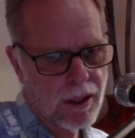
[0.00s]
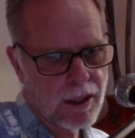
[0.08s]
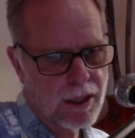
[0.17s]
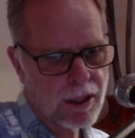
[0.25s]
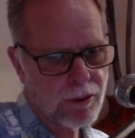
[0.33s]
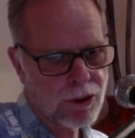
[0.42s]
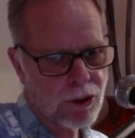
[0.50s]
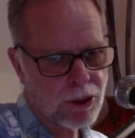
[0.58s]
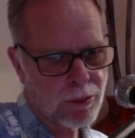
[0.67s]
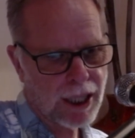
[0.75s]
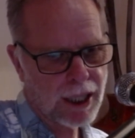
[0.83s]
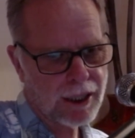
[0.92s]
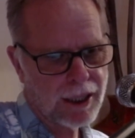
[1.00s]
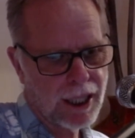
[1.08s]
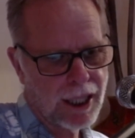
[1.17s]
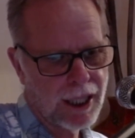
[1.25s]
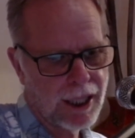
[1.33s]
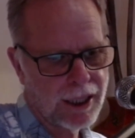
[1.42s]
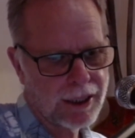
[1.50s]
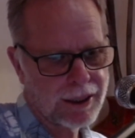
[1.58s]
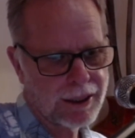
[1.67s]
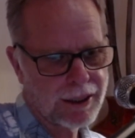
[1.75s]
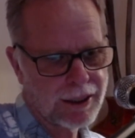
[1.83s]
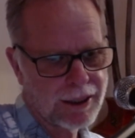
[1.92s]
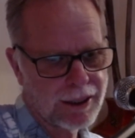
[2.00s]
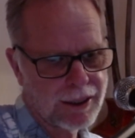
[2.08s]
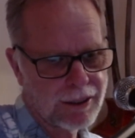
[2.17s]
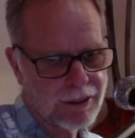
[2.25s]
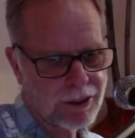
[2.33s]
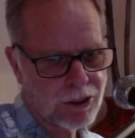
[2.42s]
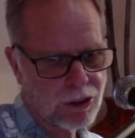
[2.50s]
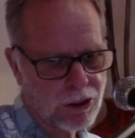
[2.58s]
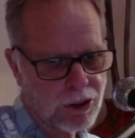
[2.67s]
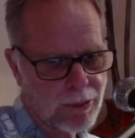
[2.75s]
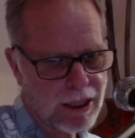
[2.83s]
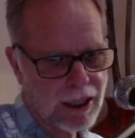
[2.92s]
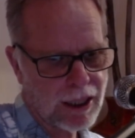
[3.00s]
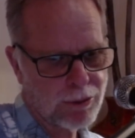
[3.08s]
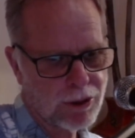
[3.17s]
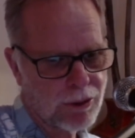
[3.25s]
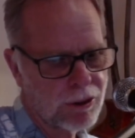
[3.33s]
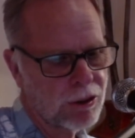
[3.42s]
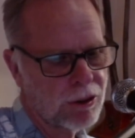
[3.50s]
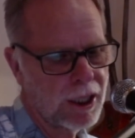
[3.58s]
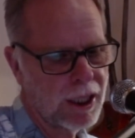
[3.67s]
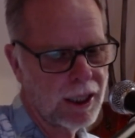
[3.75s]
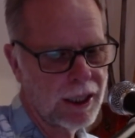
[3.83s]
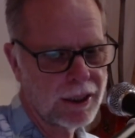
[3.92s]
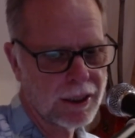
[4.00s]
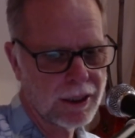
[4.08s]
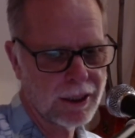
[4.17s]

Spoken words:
we talked about the limbs on the trees.